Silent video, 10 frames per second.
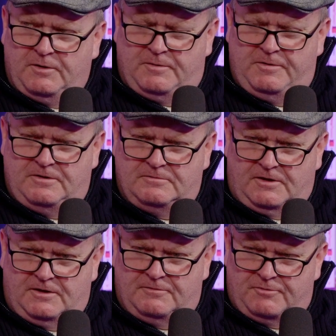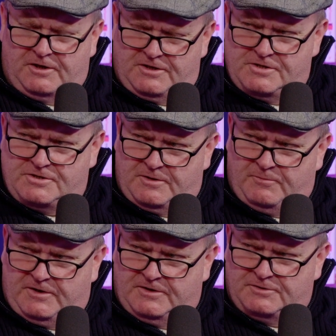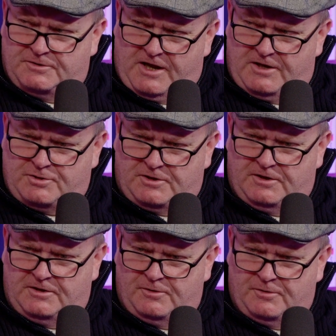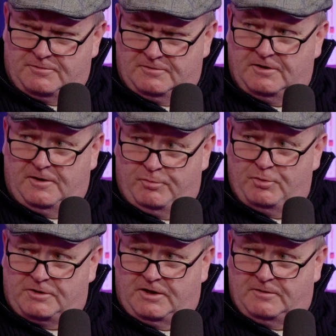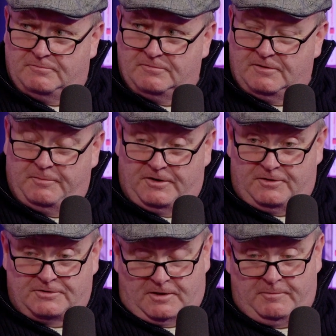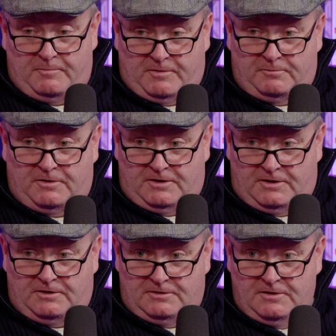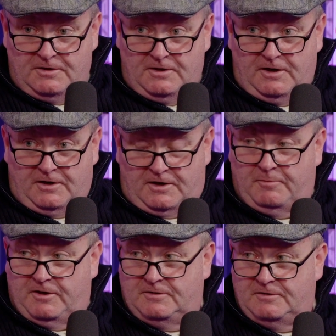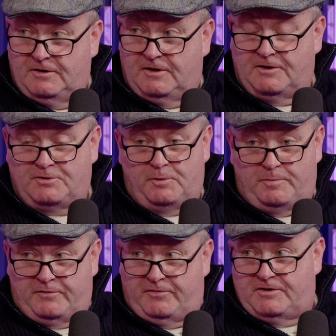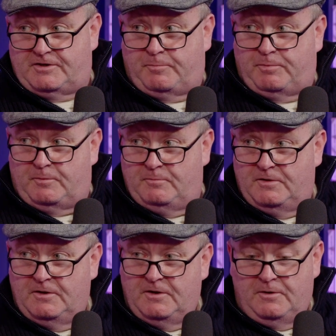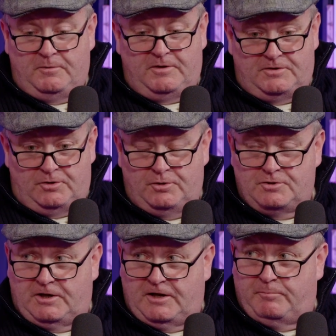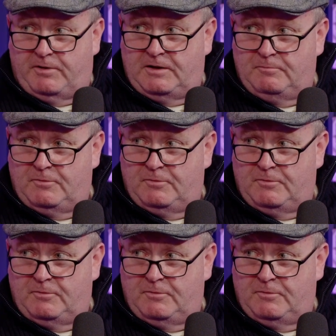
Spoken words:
What you mean, like relationship-wise, sexually, or at a board game? I mean, because I remember one night I came in and I saw Professor Plum with his huge lead pipe